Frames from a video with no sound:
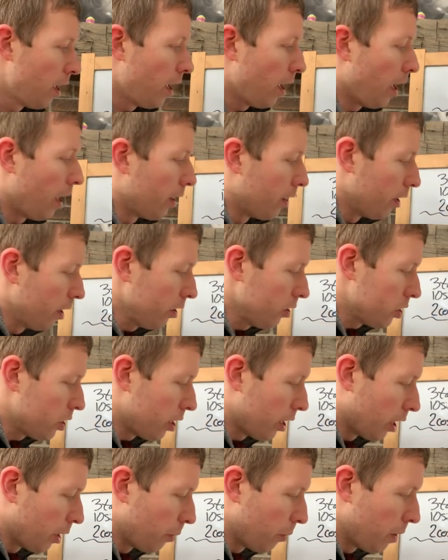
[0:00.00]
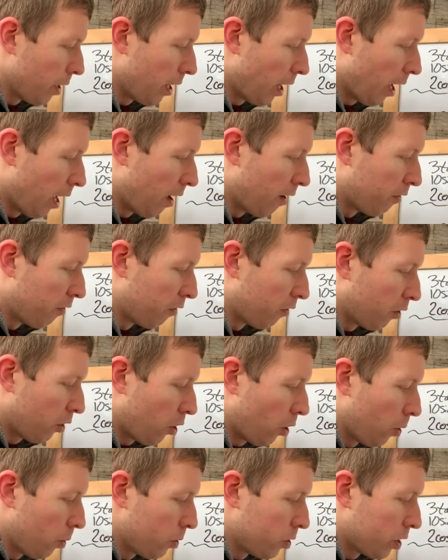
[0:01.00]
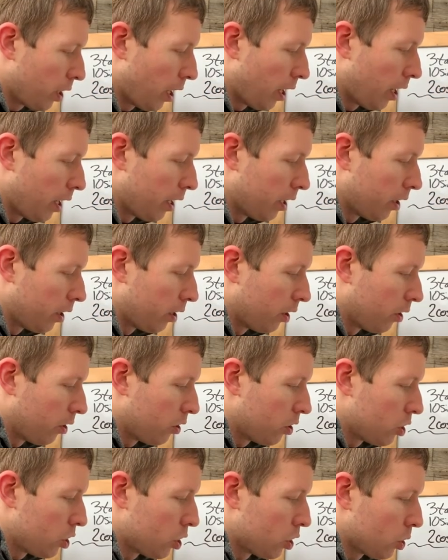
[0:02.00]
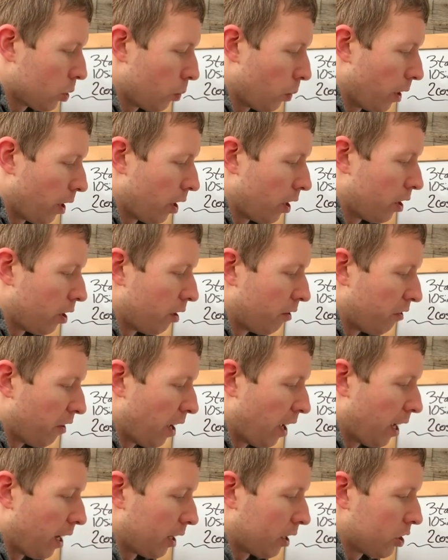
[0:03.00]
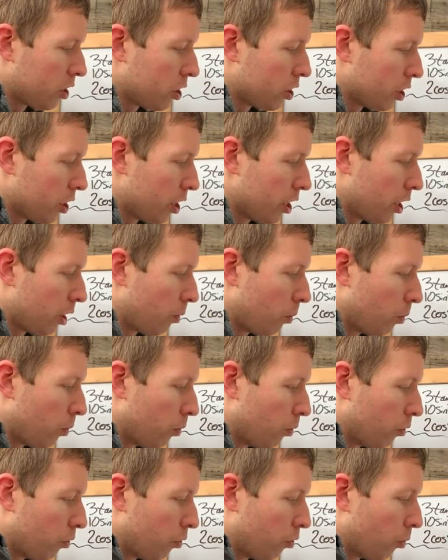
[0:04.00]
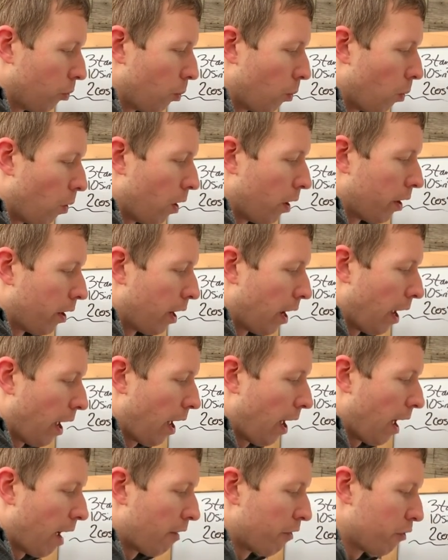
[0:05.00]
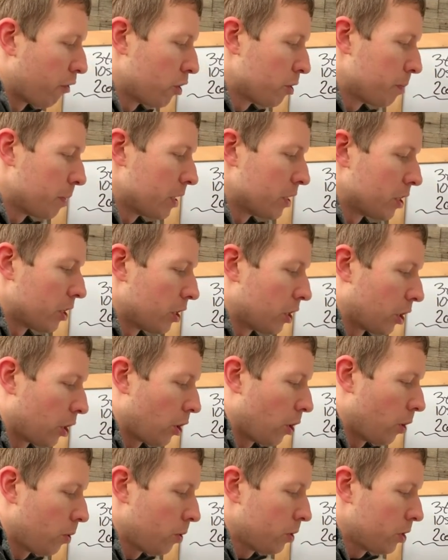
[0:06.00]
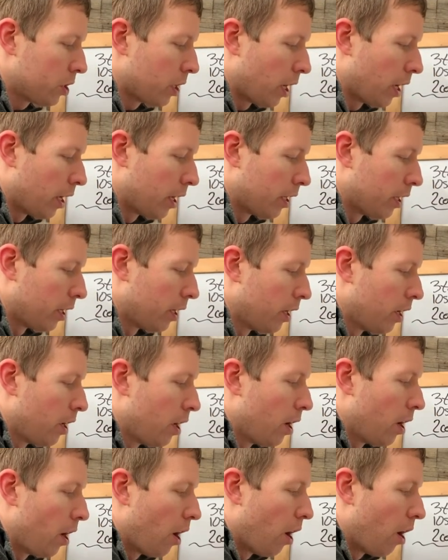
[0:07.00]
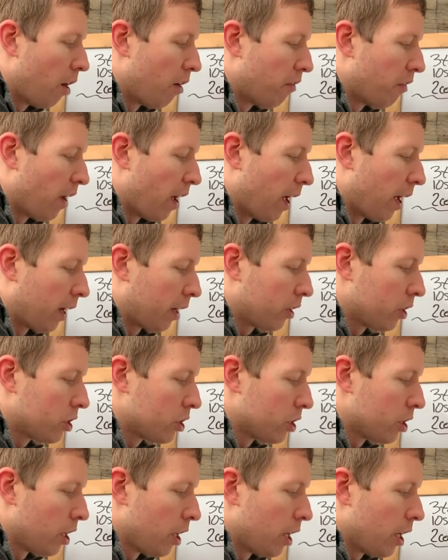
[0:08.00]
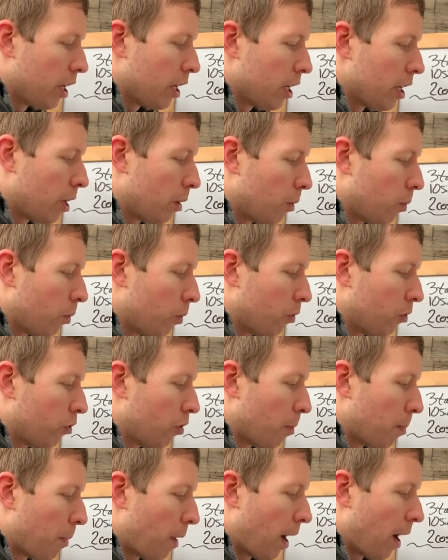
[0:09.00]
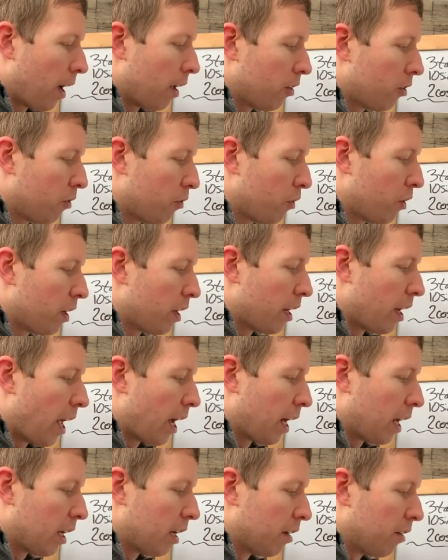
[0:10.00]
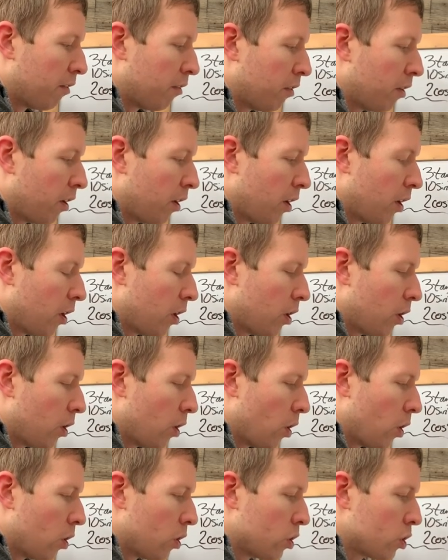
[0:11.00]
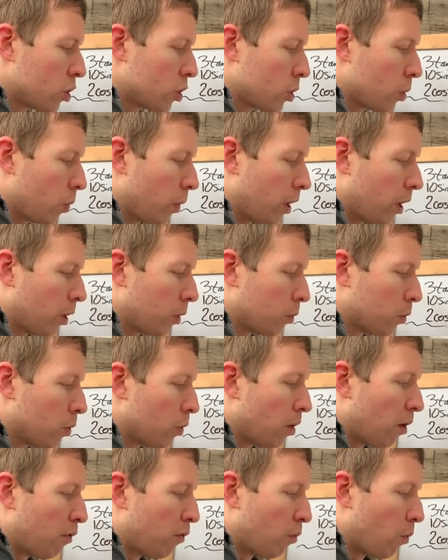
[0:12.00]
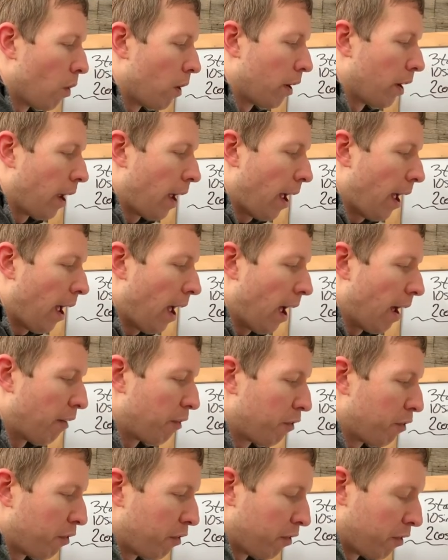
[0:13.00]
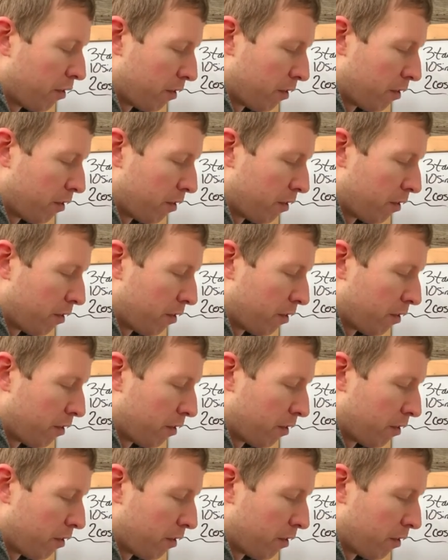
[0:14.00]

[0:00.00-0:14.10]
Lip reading: And this thing, we'd have cosine squared of x equals 1/2, which means that the cosine of x equals the positive and negative square root of 1/2.